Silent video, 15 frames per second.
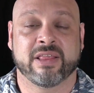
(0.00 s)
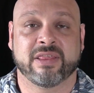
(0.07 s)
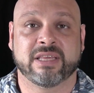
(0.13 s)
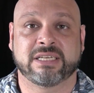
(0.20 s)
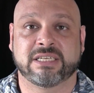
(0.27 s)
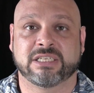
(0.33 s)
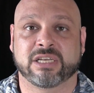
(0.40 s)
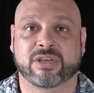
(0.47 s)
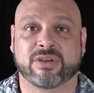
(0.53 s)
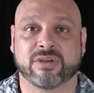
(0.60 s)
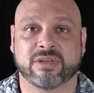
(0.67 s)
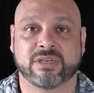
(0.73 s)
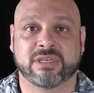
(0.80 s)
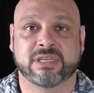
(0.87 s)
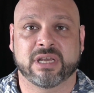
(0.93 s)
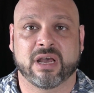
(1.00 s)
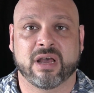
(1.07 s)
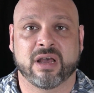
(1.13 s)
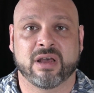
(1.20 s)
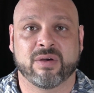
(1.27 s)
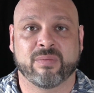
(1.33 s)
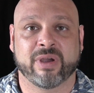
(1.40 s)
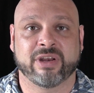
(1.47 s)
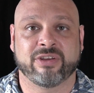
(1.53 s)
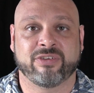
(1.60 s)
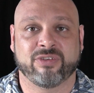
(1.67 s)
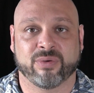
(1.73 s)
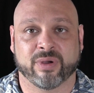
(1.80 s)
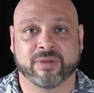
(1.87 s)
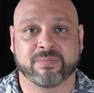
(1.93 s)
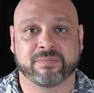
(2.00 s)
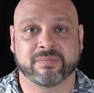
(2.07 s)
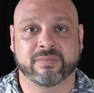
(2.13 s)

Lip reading: this is a good way to do it.